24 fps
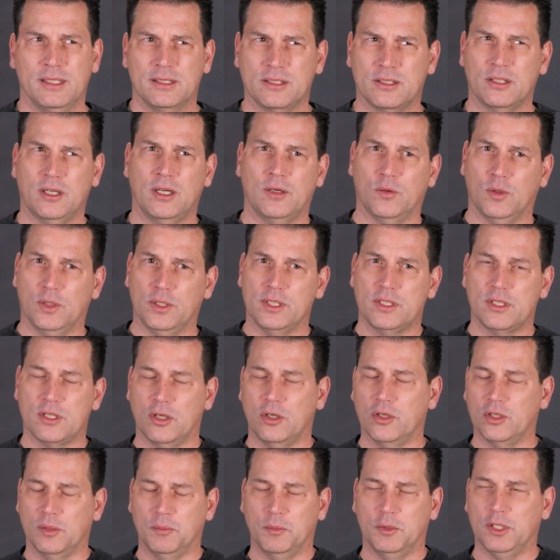it's not really
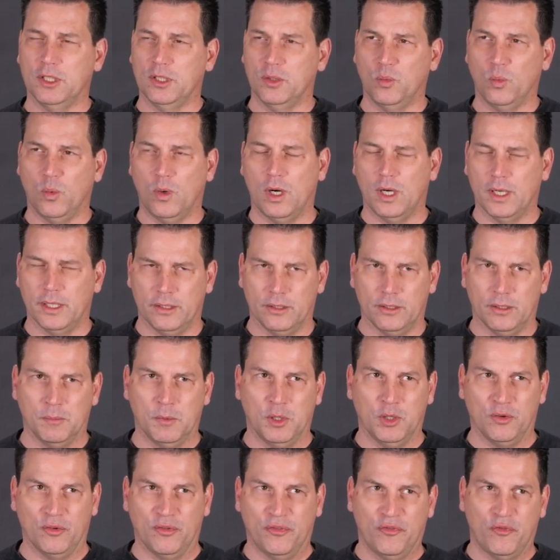soluble in water,
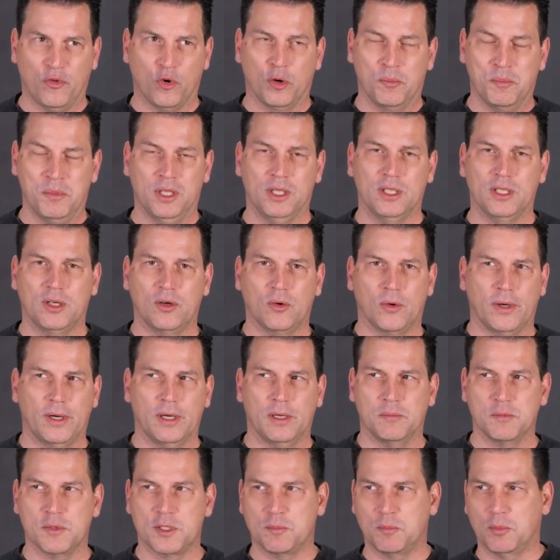about four
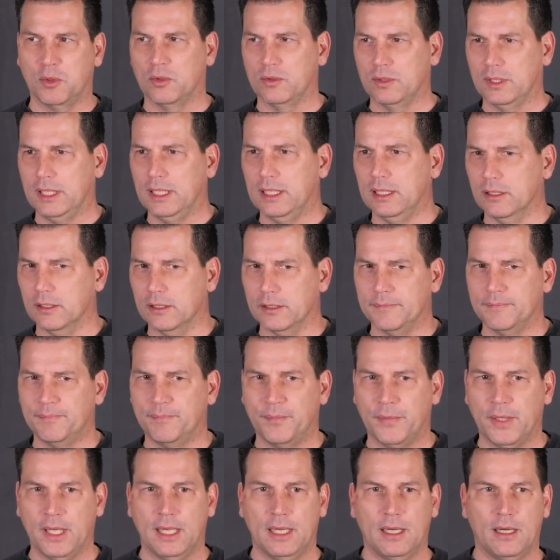milligrams per liter.
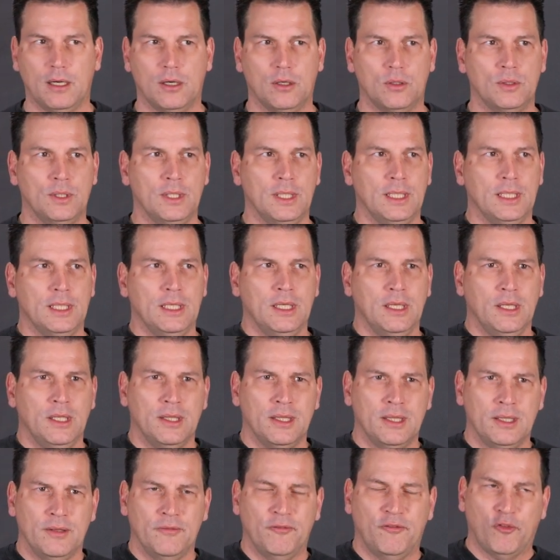Now,
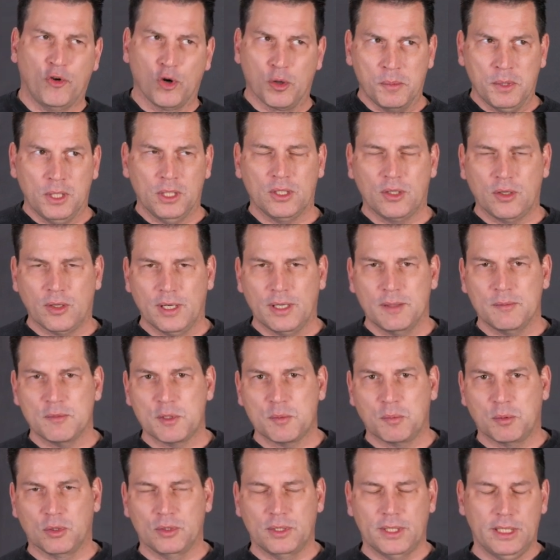four milligrams
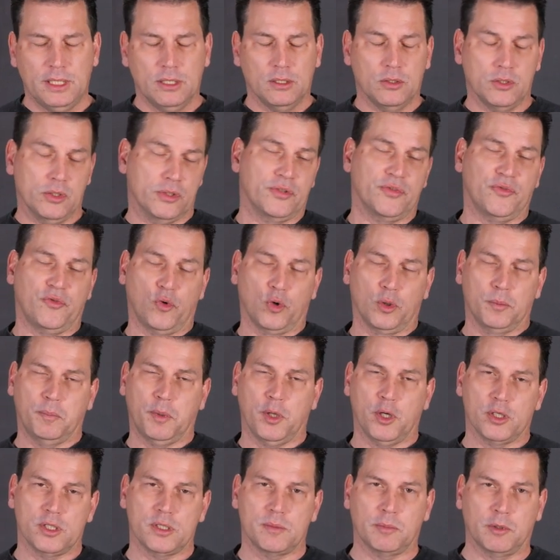per liter is four
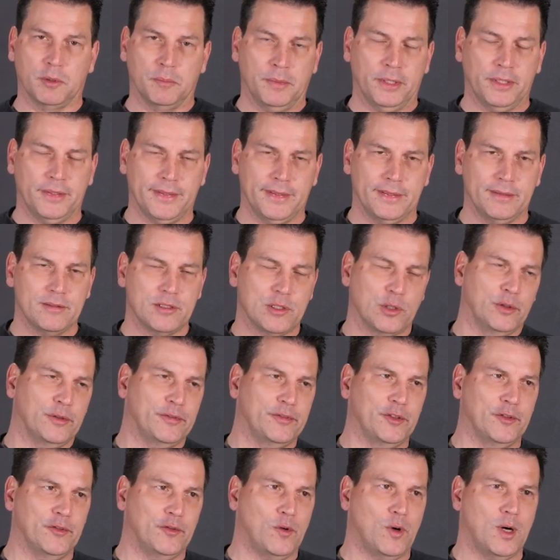parts per million. So if
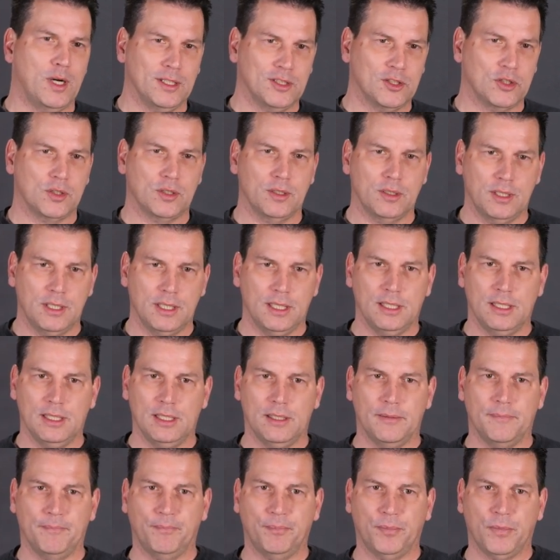you've watched
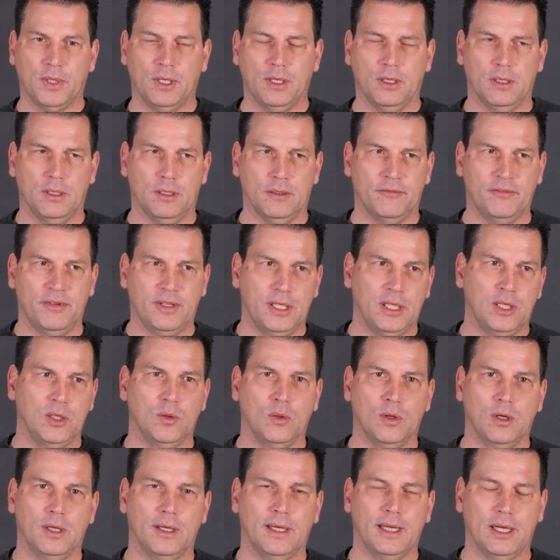the uh, video
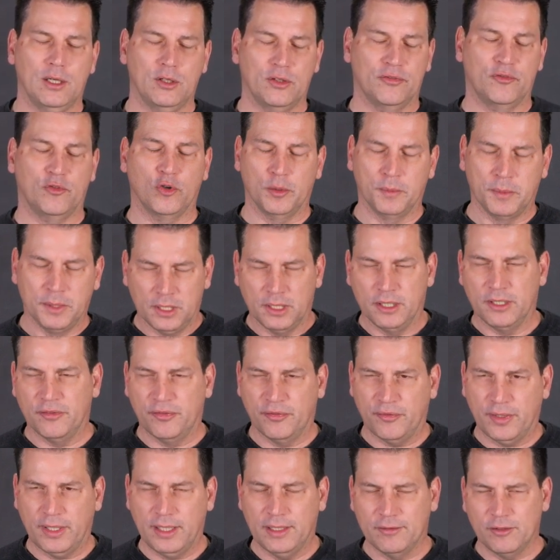on how to formulate a
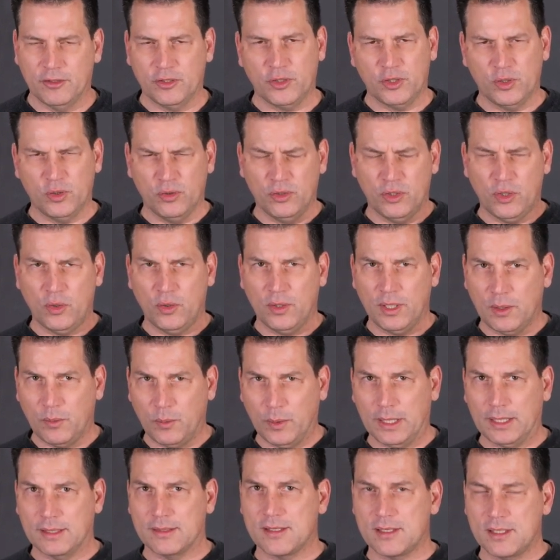flavor, you'll know that we
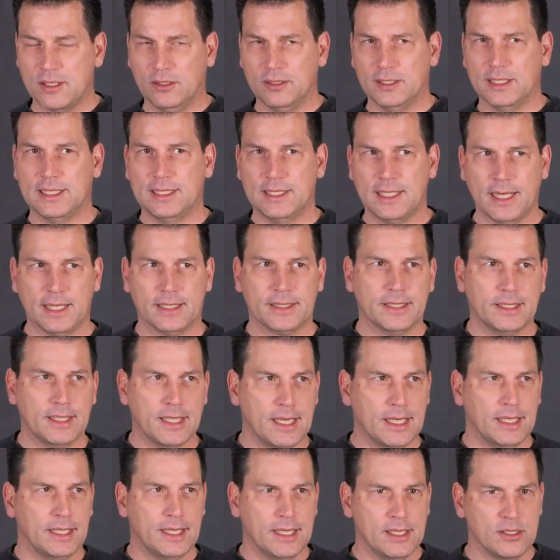can still detect
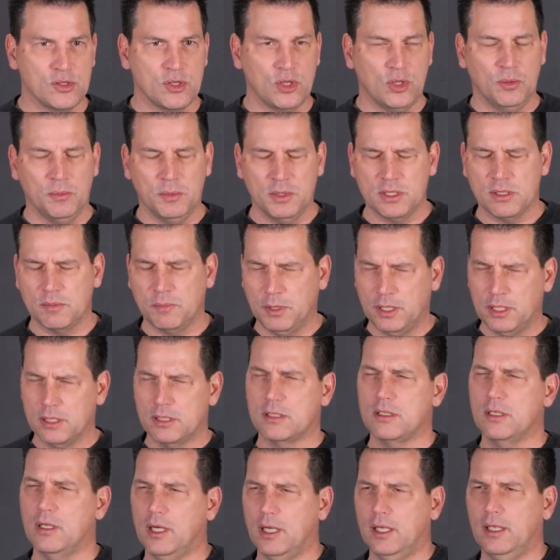that as humans, but
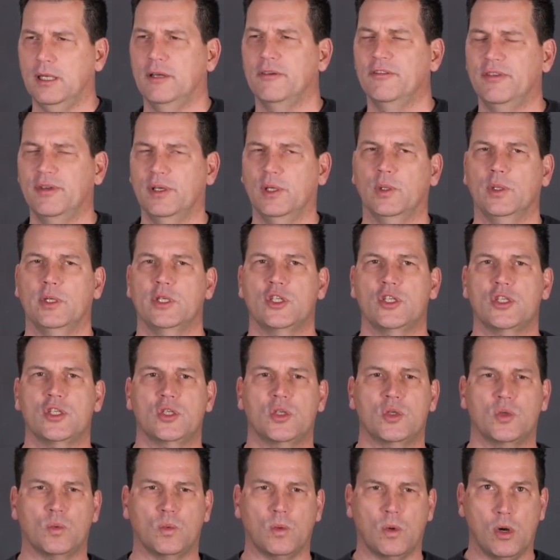it's not a very
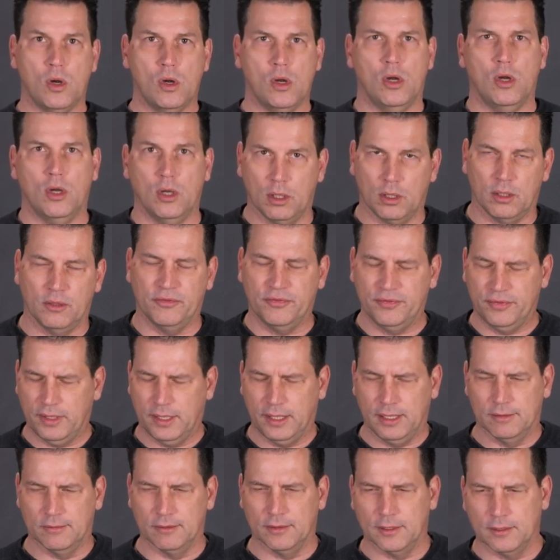strong
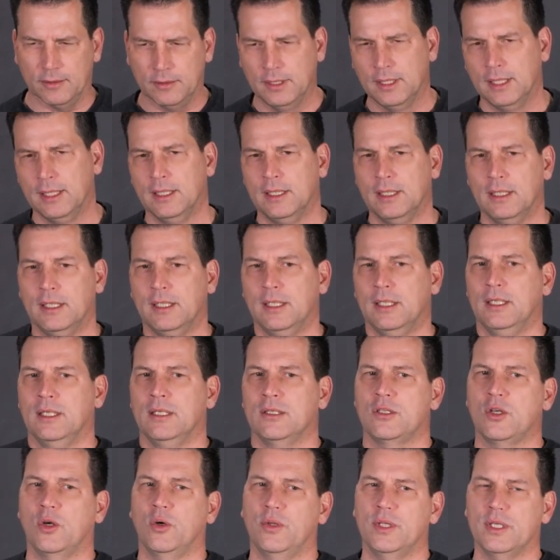flavor.
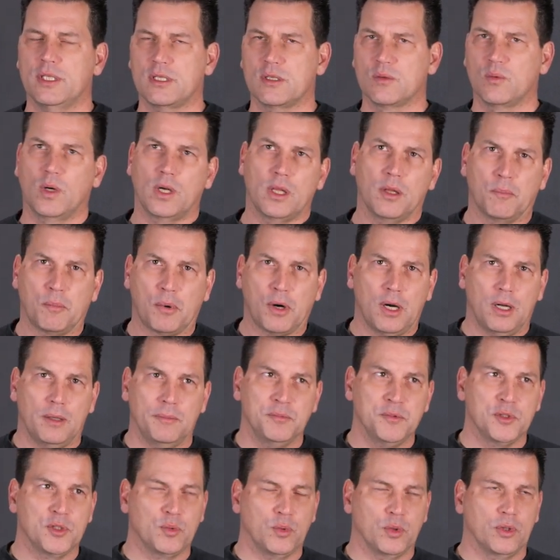So this is one of the
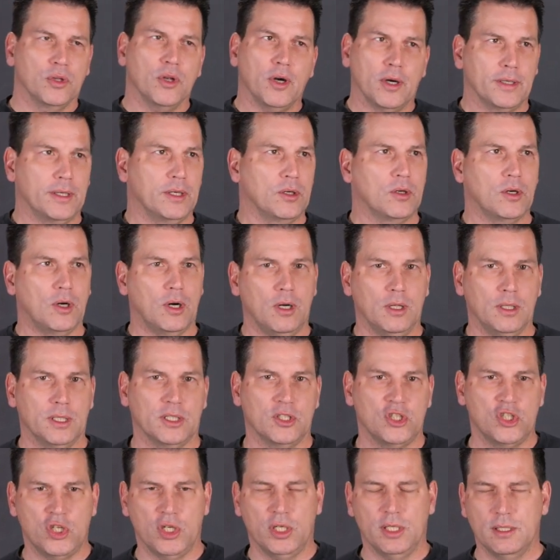problems with
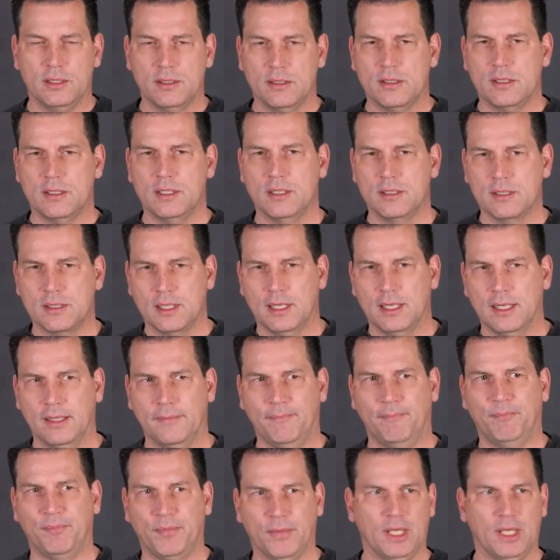non-alcoholic gins, is that